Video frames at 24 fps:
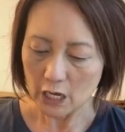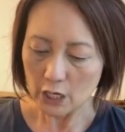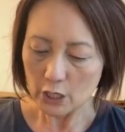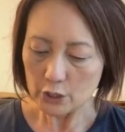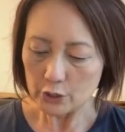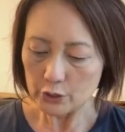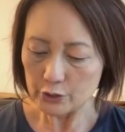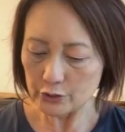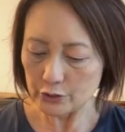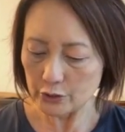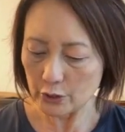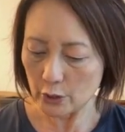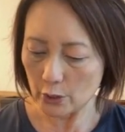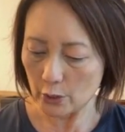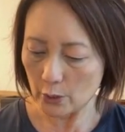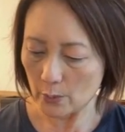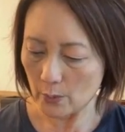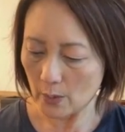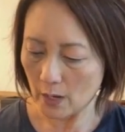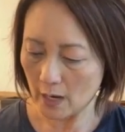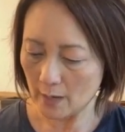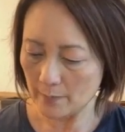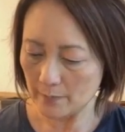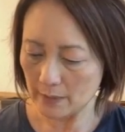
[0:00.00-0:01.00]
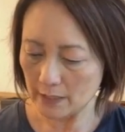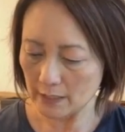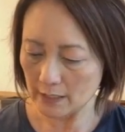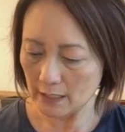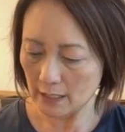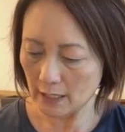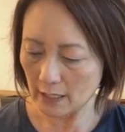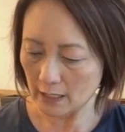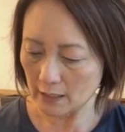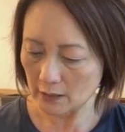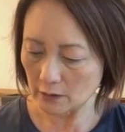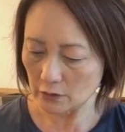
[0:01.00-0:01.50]
So I
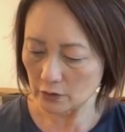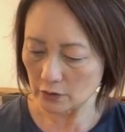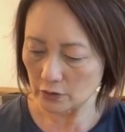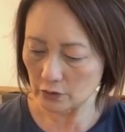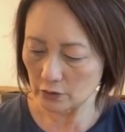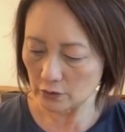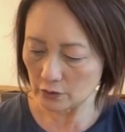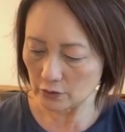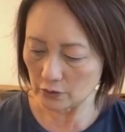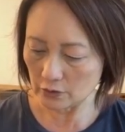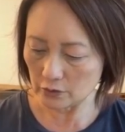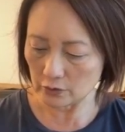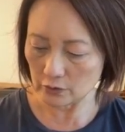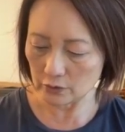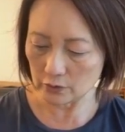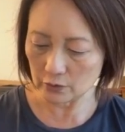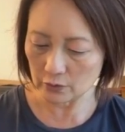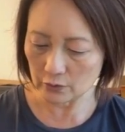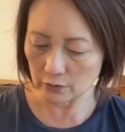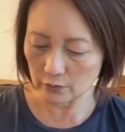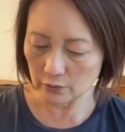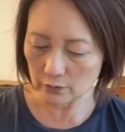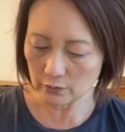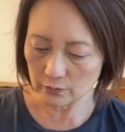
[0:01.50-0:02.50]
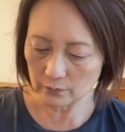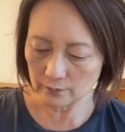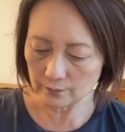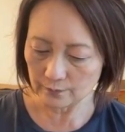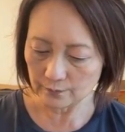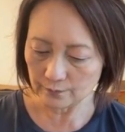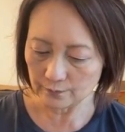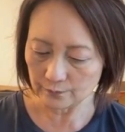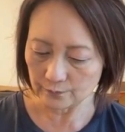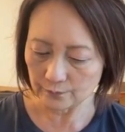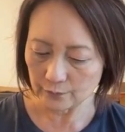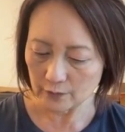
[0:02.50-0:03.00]
began to do
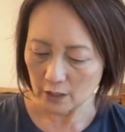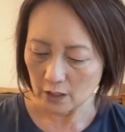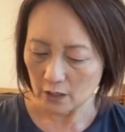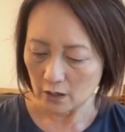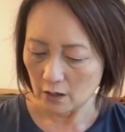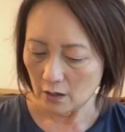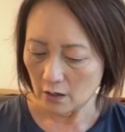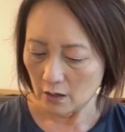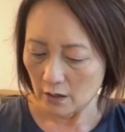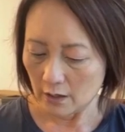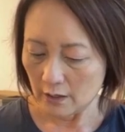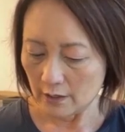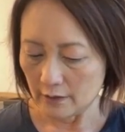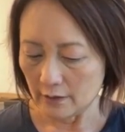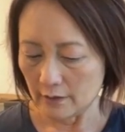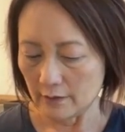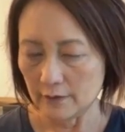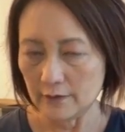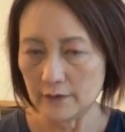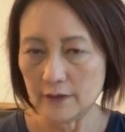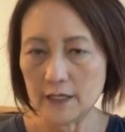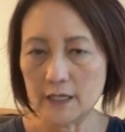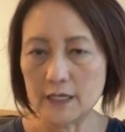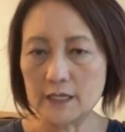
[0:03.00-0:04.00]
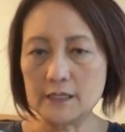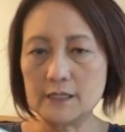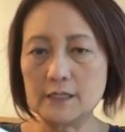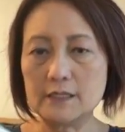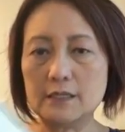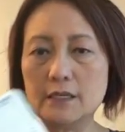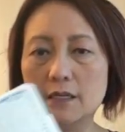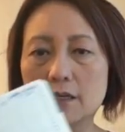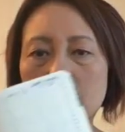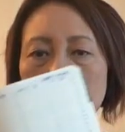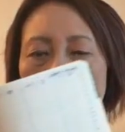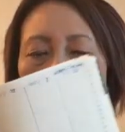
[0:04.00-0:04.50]
this
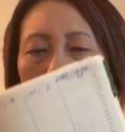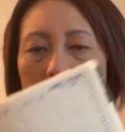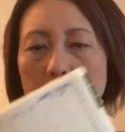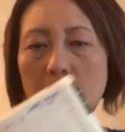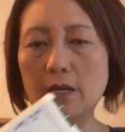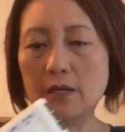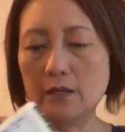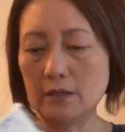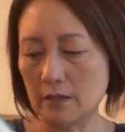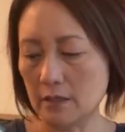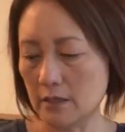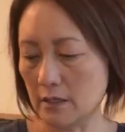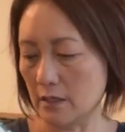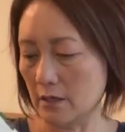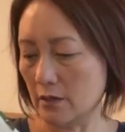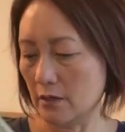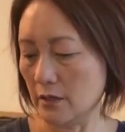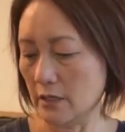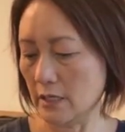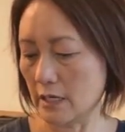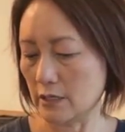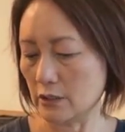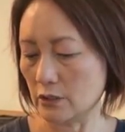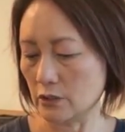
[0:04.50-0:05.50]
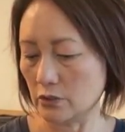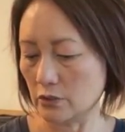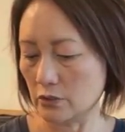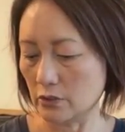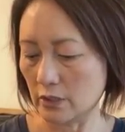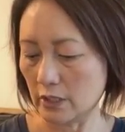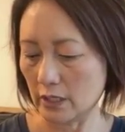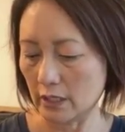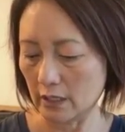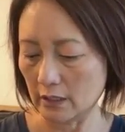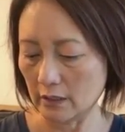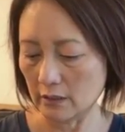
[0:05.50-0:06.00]
right here
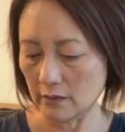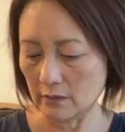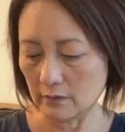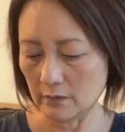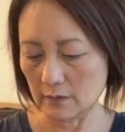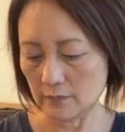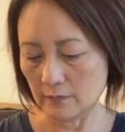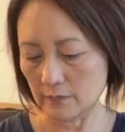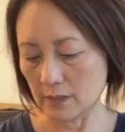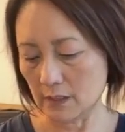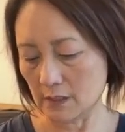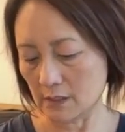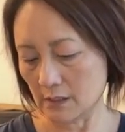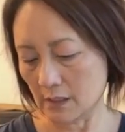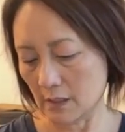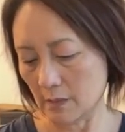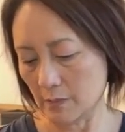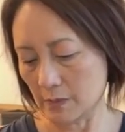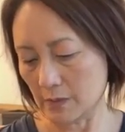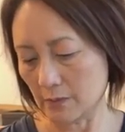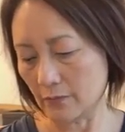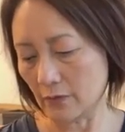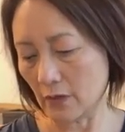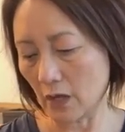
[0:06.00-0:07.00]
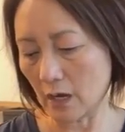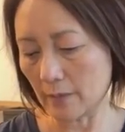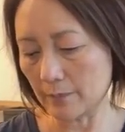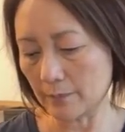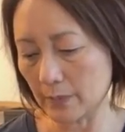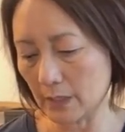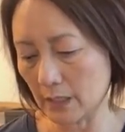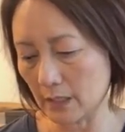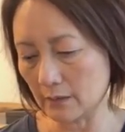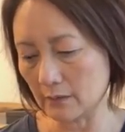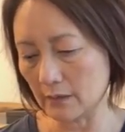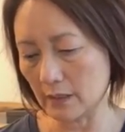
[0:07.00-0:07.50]
yesterday. This keeps
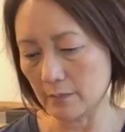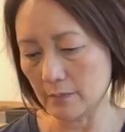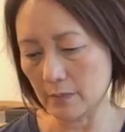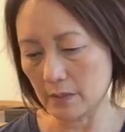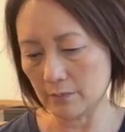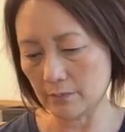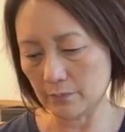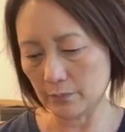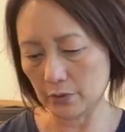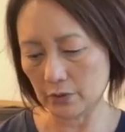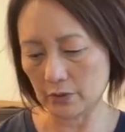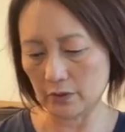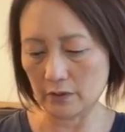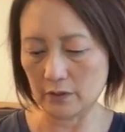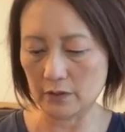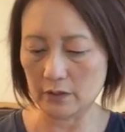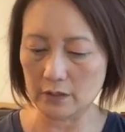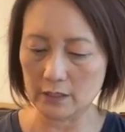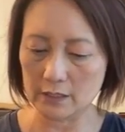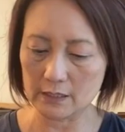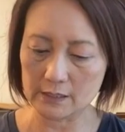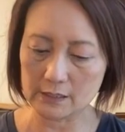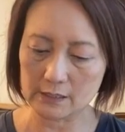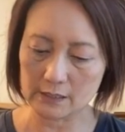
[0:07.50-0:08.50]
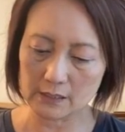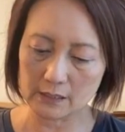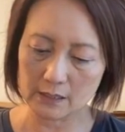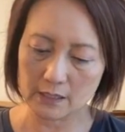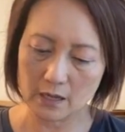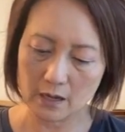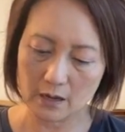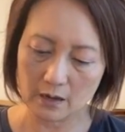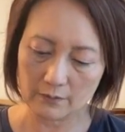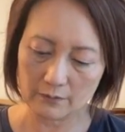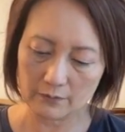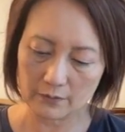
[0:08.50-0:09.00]
flopping. Let me put this
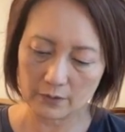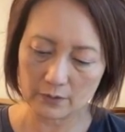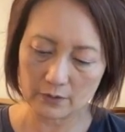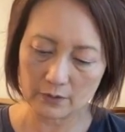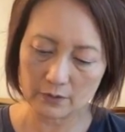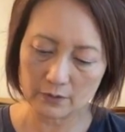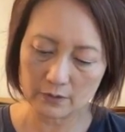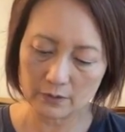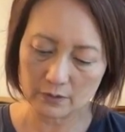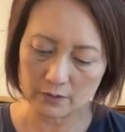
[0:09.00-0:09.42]
cover.